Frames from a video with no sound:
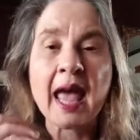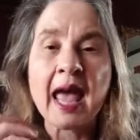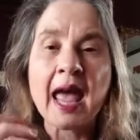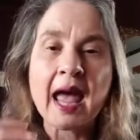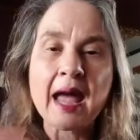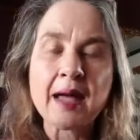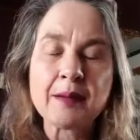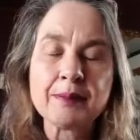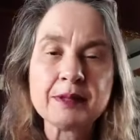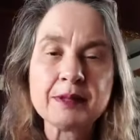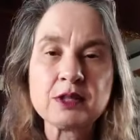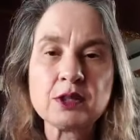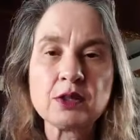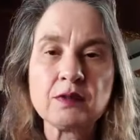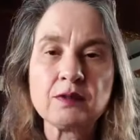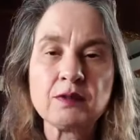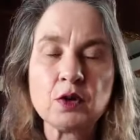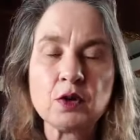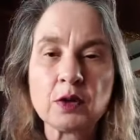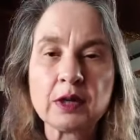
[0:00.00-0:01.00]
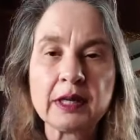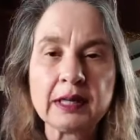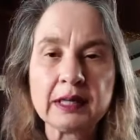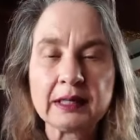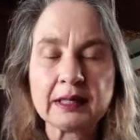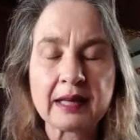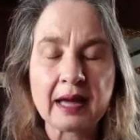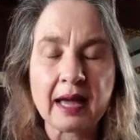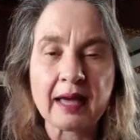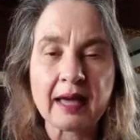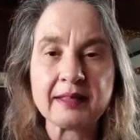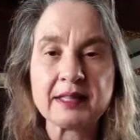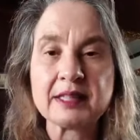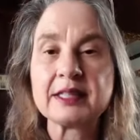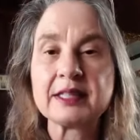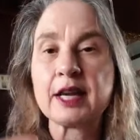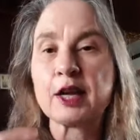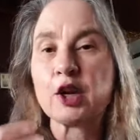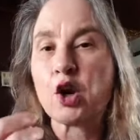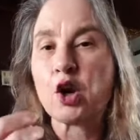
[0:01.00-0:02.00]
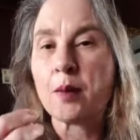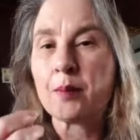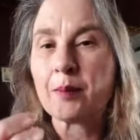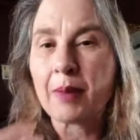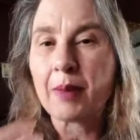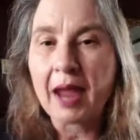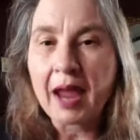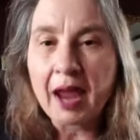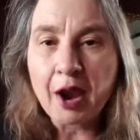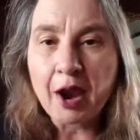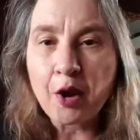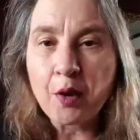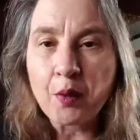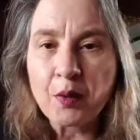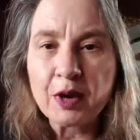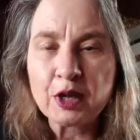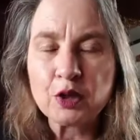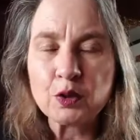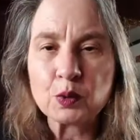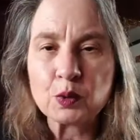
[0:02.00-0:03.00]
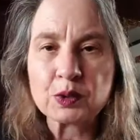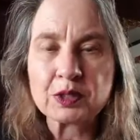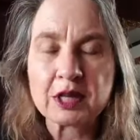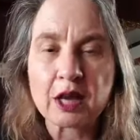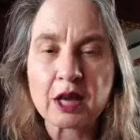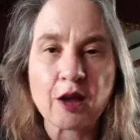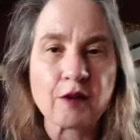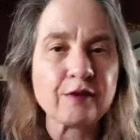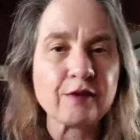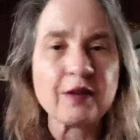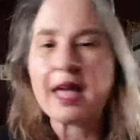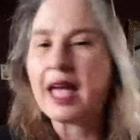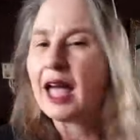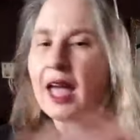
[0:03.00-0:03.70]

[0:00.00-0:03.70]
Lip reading: habits of looking at others and comparing yourself.